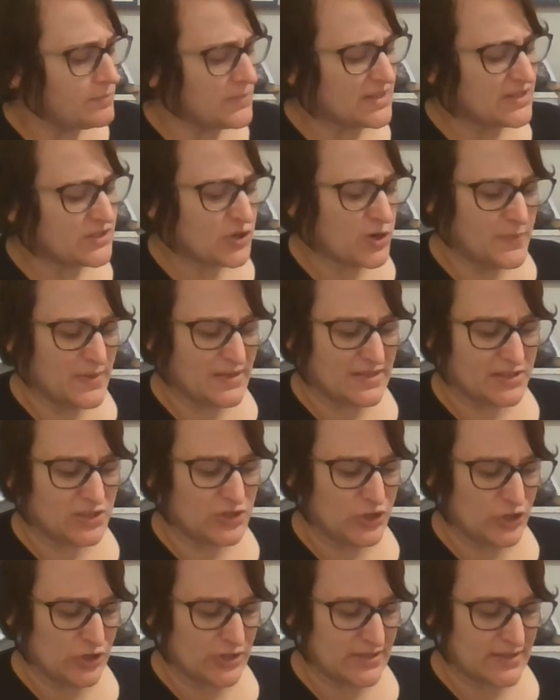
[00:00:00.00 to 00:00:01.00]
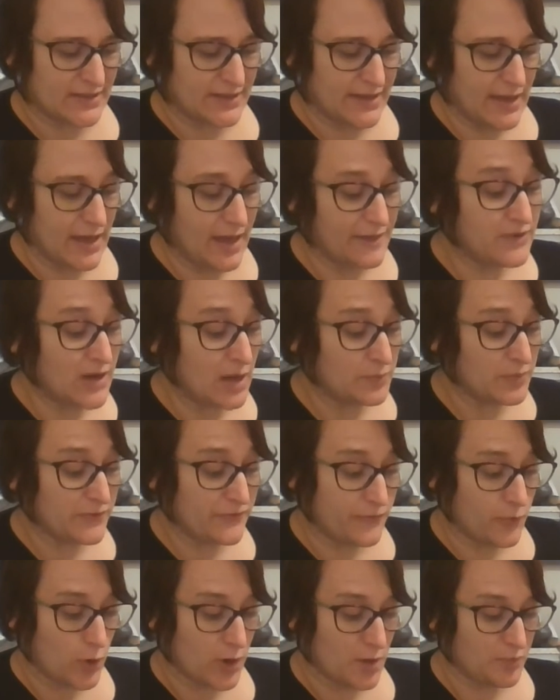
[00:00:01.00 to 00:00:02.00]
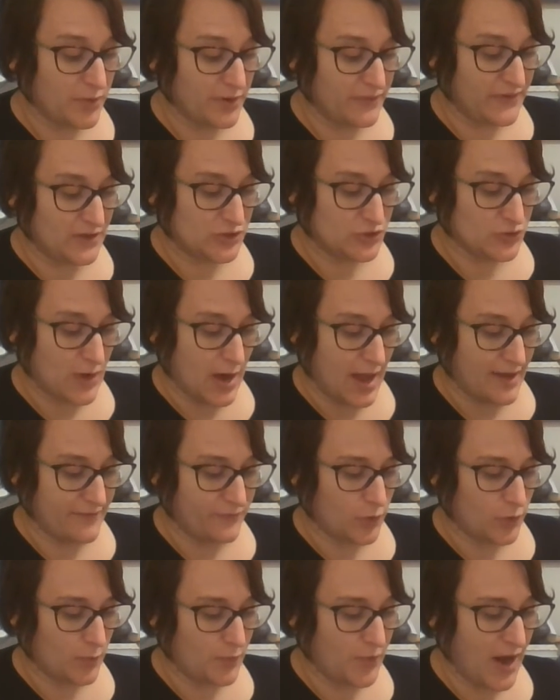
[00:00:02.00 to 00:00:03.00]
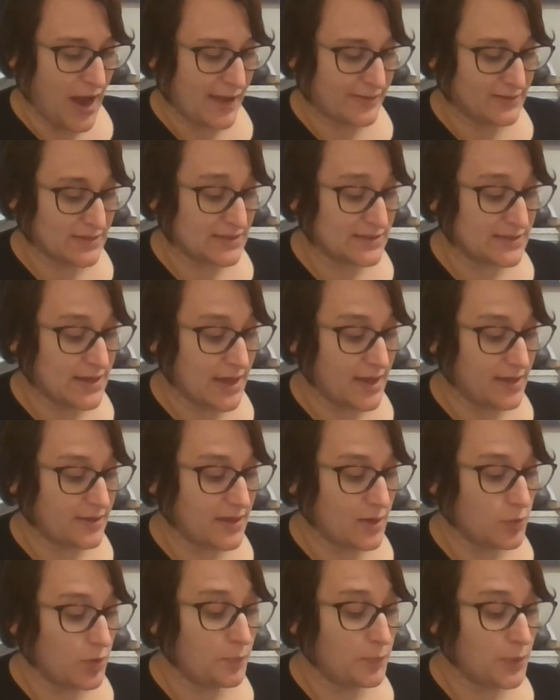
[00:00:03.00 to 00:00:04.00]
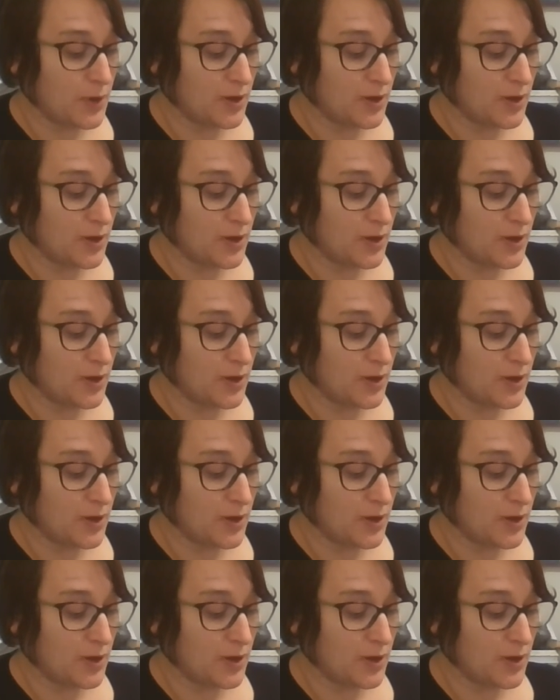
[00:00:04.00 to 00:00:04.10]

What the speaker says: Mr. and Mrs. Dursley of number 4 Privet Drive were proud to say they were